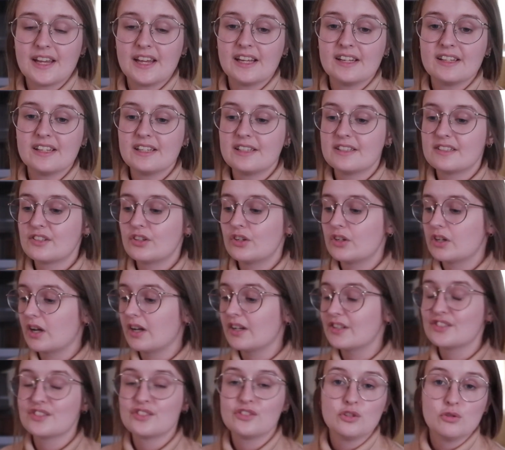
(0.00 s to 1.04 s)
and it took
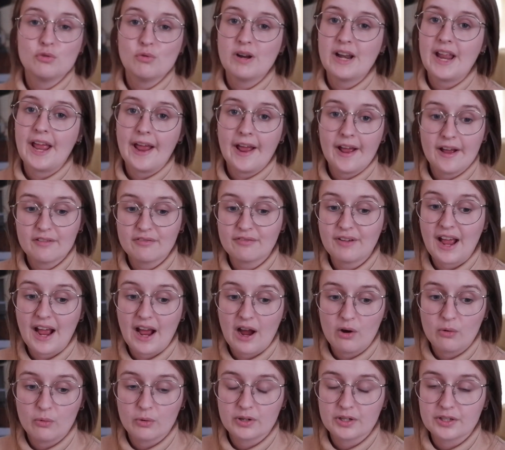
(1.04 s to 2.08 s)
us 2.5
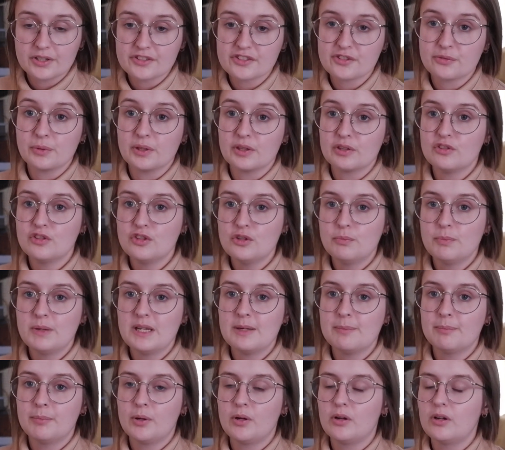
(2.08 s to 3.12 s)
hours with 2
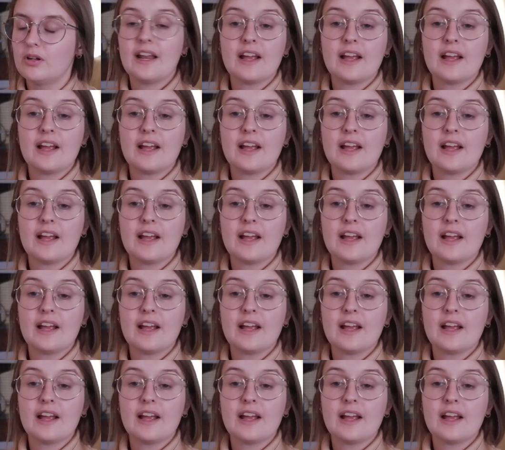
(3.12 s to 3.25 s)
people.